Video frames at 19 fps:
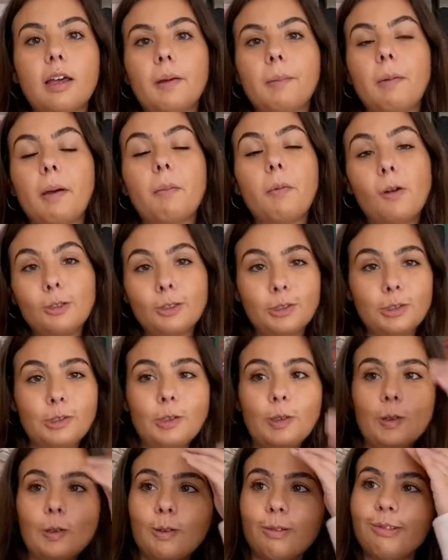I'm
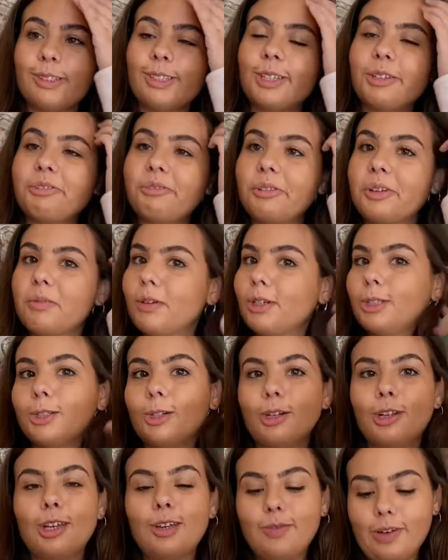also slowly but
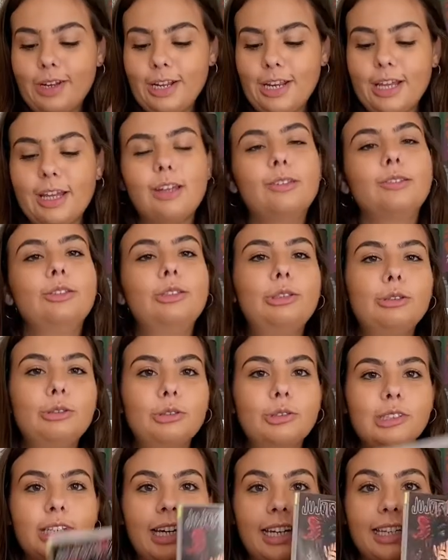surely reading
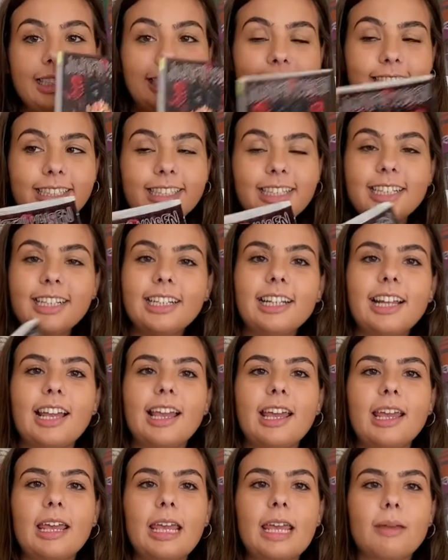Jujutsu Kaisen.
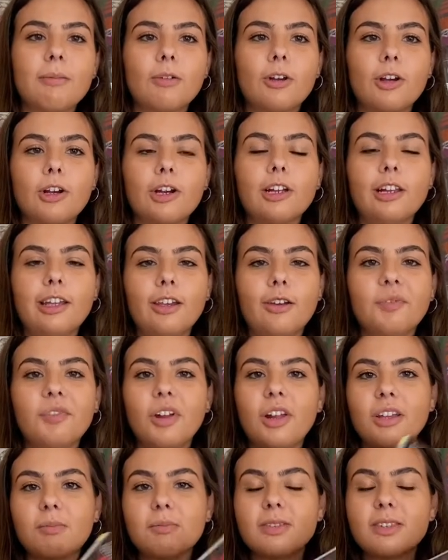I'm currently on
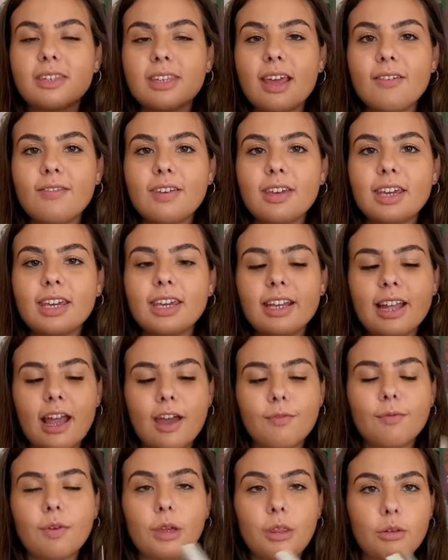volume 7,
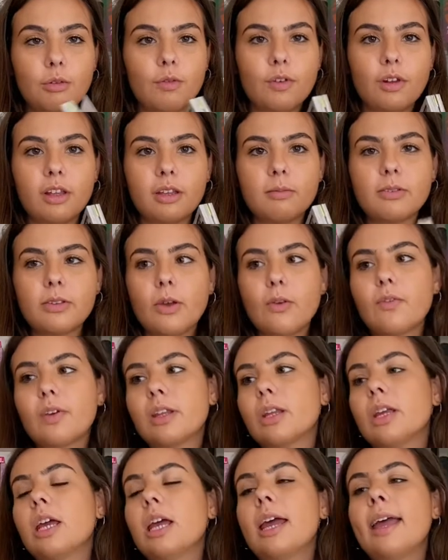halfway through volume
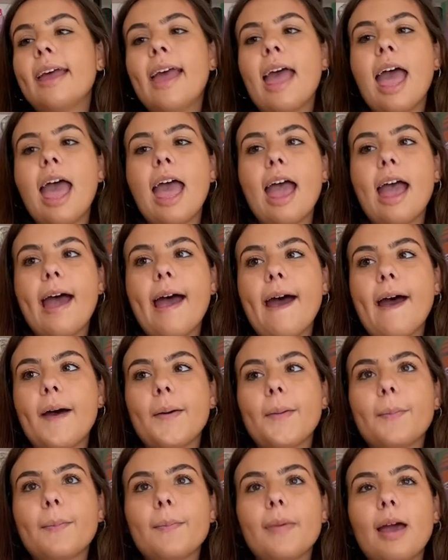7.
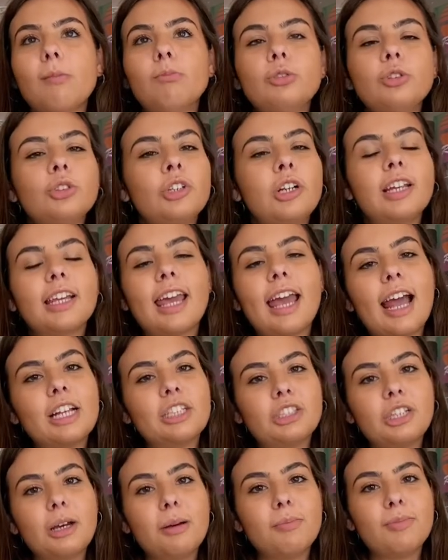I'm just trying to
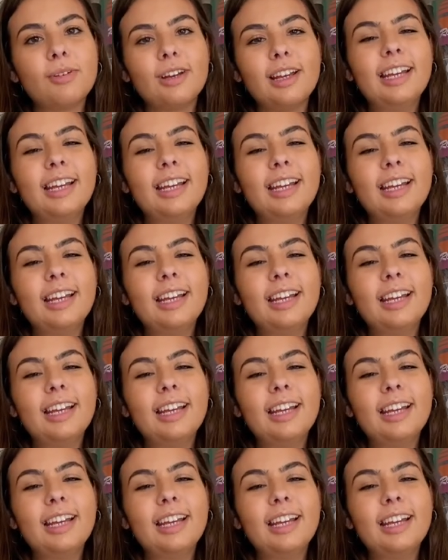catch up.